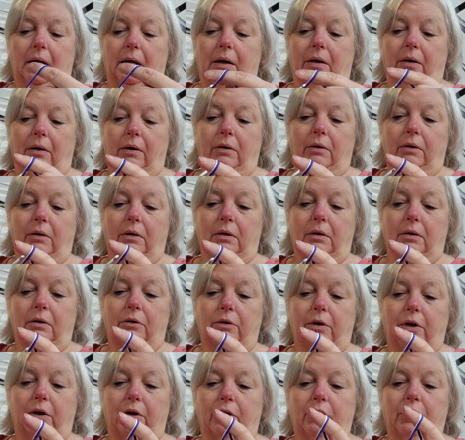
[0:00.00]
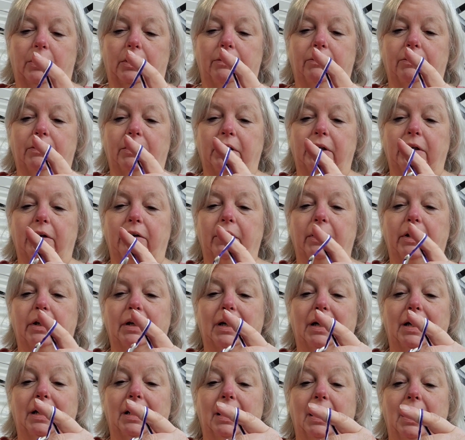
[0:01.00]
here in the greater Cleveland
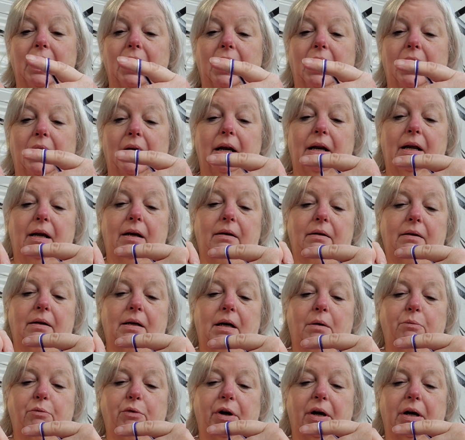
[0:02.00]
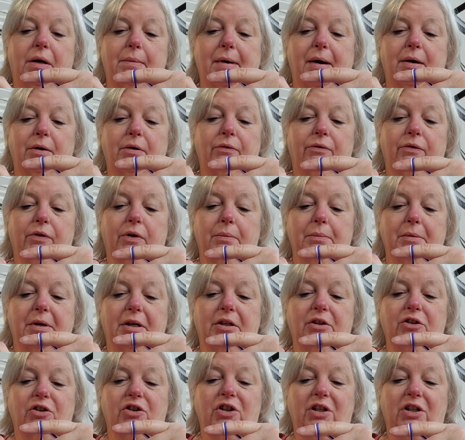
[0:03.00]
area. And I, will brag about her for a minute.